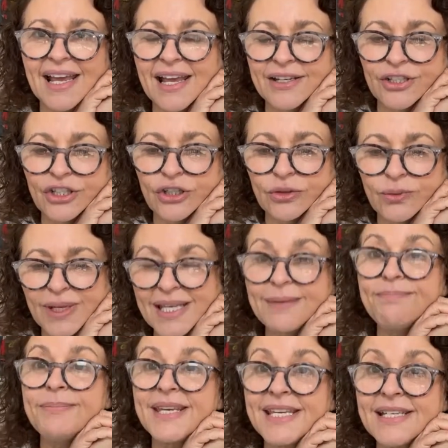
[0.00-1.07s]
new
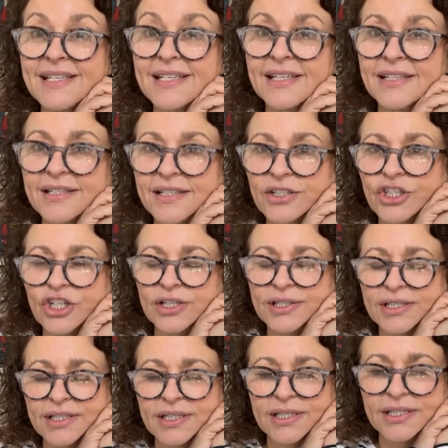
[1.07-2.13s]
immediate
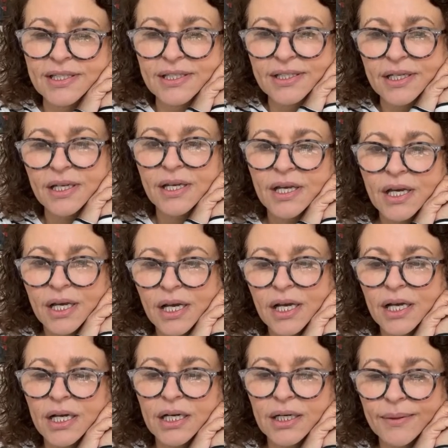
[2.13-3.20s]
justice
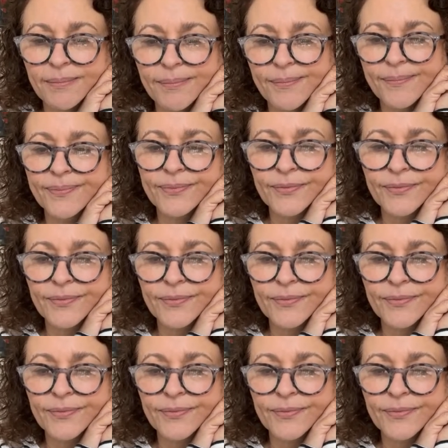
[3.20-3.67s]
um,